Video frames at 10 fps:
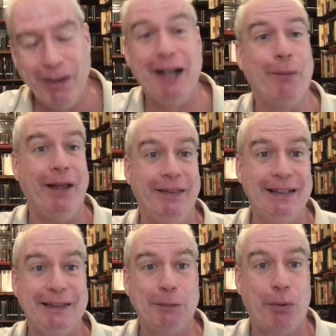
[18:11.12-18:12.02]
but anyway,
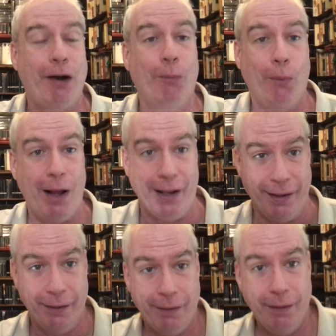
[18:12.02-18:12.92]
this is part
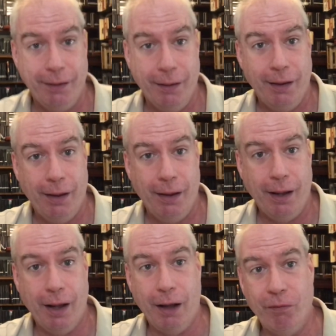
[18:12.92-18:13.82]
one
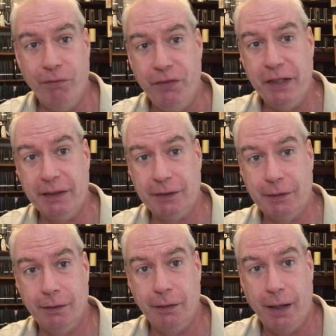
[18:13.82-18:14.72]
of this
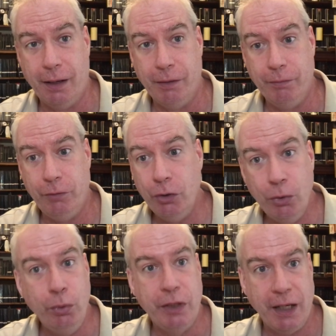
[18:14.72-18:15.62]
uh,
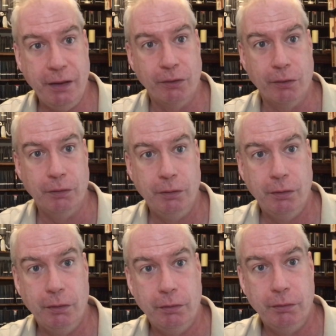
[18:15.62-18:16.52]
new Kindle
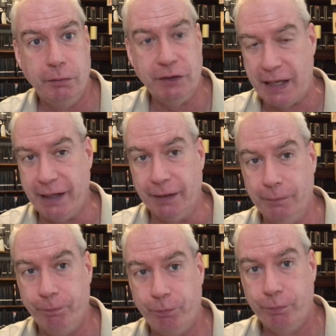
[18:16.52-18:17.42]
saga.
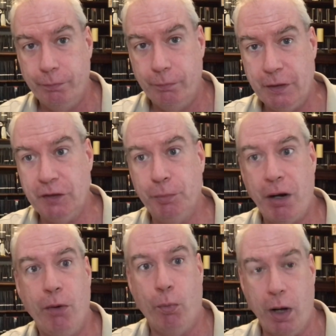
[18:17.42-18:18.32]
This is
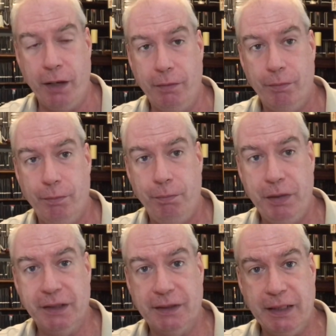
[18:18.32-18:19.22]
part one
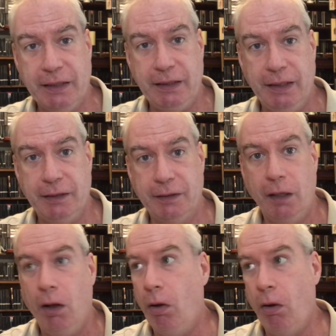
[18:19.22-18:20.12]
because this is
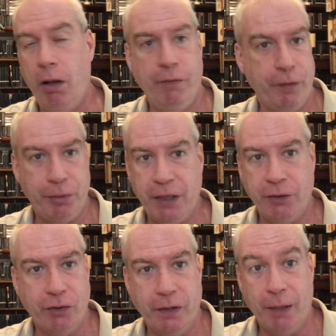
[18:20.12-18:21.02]
all of the
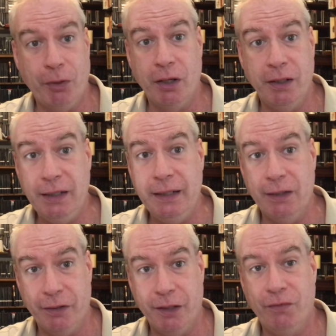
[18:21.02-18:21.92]
protection that I'm going to need
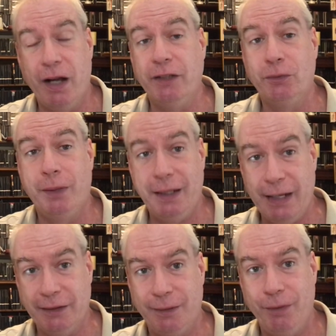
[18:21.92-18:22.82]
on the device. When it
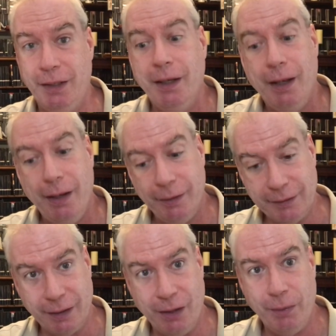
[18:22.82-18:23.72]
gets to me, it's
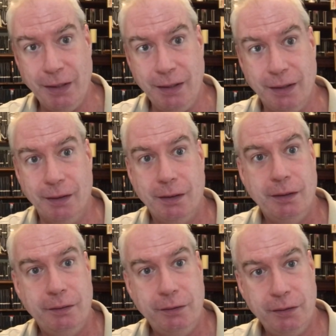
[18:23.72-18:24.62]
going to go in here
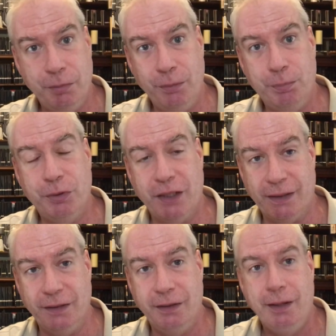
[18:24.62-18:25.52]
to be
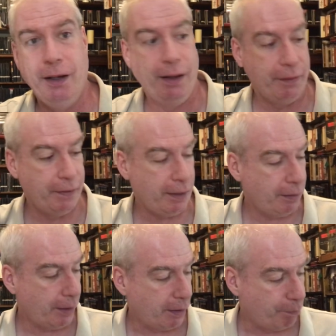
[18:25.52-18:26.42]
protected. Then
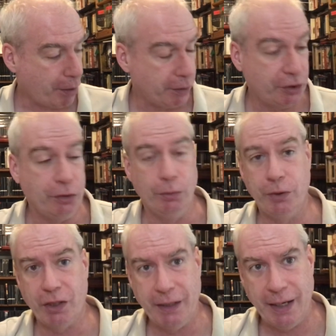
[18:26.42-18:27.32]
uh, part two,
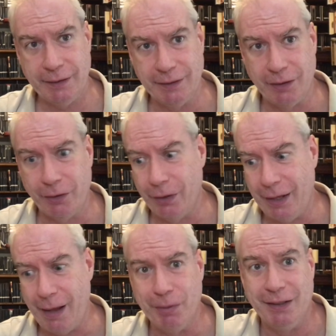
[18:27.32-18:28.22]
which I guess is not going to
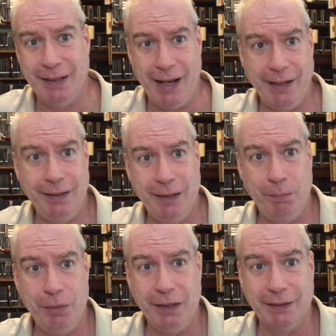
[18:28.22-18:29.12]
happen today,
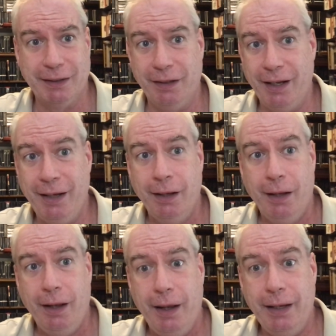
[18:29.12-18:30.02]
it being a Sunday,
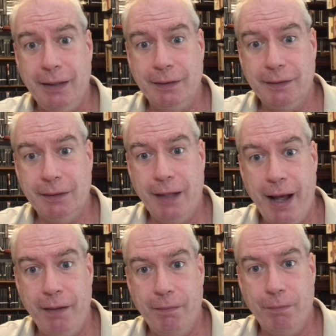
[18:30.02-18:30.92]
is
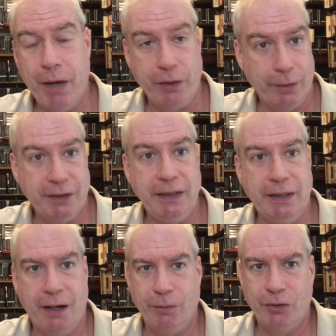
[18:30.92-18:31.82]
that micro SD
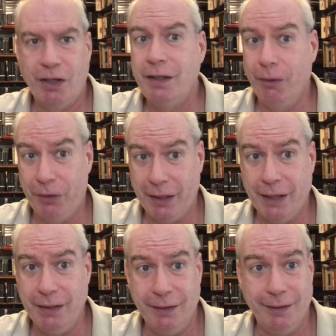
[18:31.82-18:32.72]
card, which I don't think I
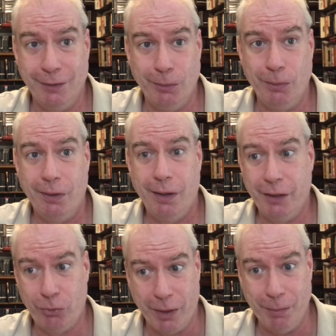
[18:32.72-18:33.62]
need to do a
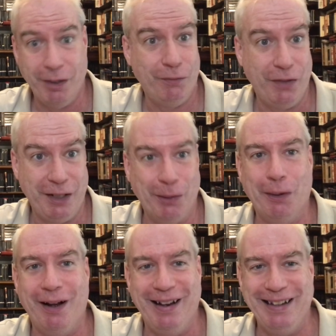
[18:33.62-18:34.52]
20 minute video
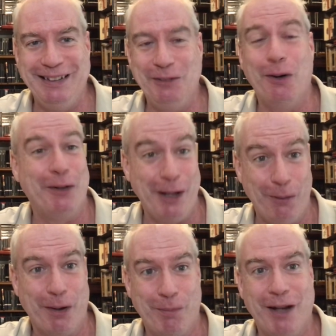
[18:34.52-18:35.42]
on it. You all know
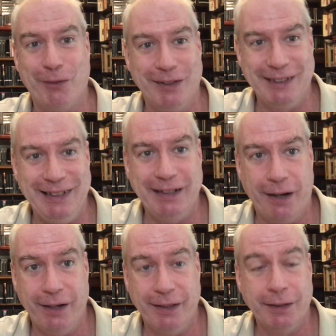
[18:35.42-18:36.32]
what a micro SD
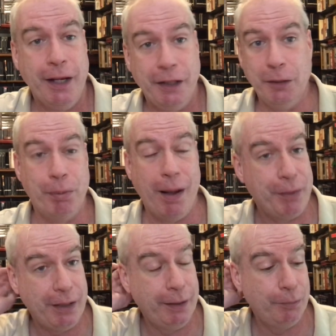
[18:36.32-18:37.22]
card is. You pop
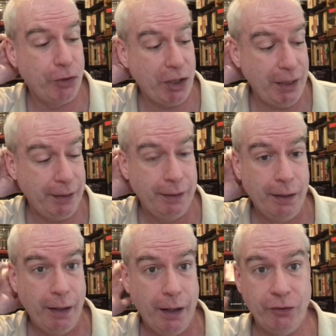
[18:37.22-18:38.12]
it in the machine
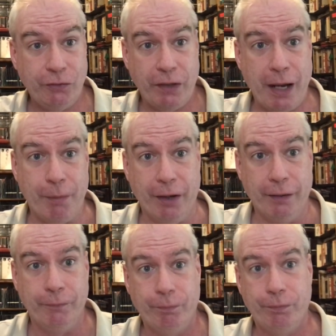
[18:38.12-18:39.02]
and just forget about
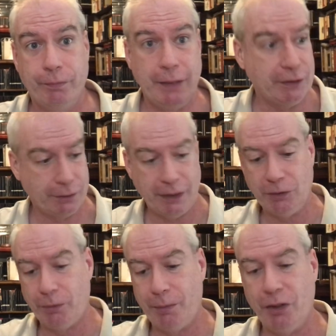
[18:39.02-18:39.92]
it. That's
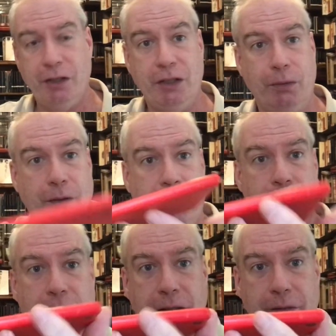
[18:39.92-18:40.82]
that's what I'm going to do
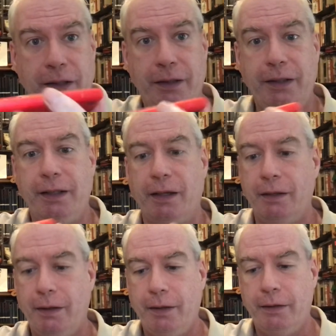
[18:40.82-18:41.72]
in, in, in the uh,
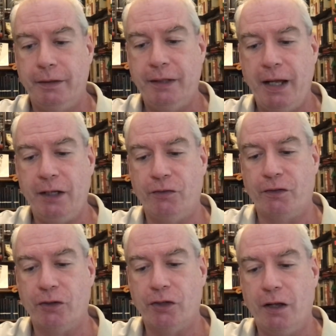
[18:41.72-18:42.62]
the 10 inch
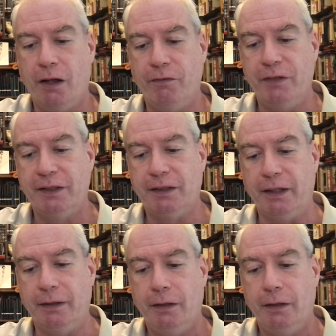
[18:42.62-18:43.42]
version of this thing.